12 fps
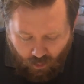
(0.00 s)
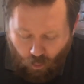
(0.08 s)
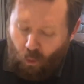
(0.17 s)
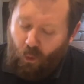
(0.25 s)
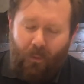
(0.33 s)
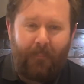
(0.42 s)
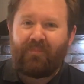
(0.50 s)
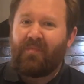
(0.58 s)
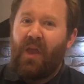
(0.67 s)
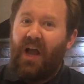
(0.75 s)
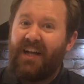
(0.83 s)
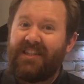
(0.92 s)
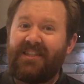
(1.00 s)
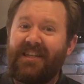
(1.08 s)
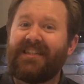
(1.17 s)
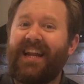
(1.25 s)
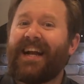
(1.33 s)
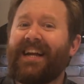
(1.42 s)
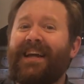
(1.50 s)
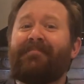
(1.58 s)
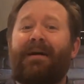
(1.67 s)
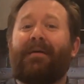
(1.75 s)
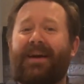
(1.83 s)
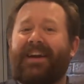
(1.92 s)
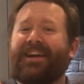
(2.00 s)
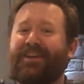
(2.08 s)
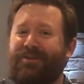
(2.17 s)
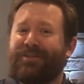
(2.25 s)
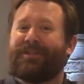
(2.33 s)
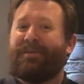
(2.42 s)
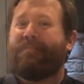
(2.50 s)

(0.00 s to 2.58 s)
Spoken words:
Oh, and just like the mama who used to